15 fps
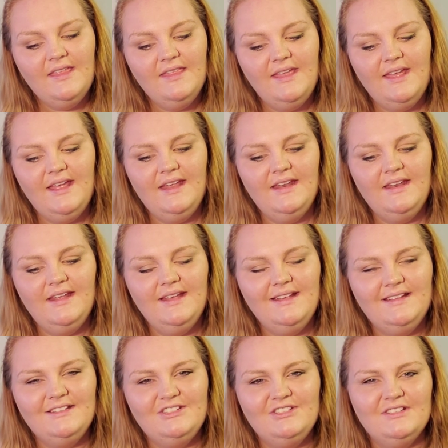then
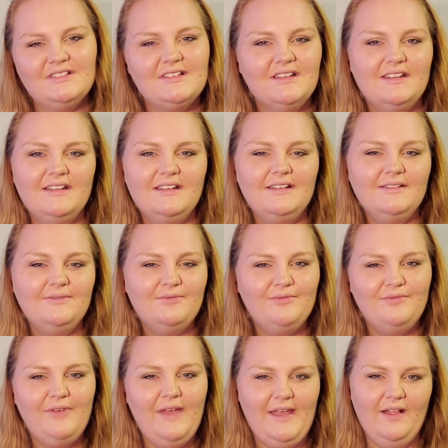it's just gonna
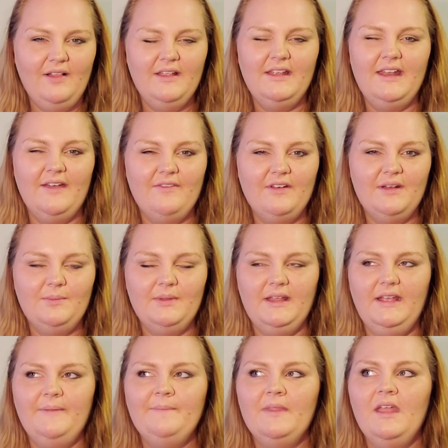fail
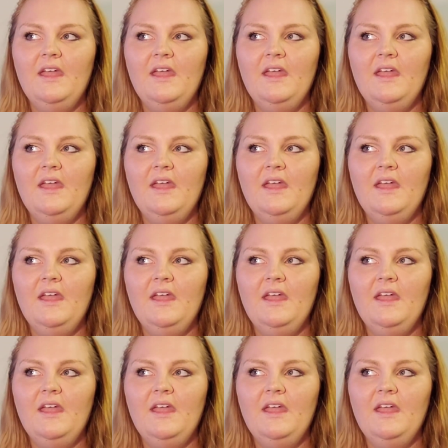inevitably.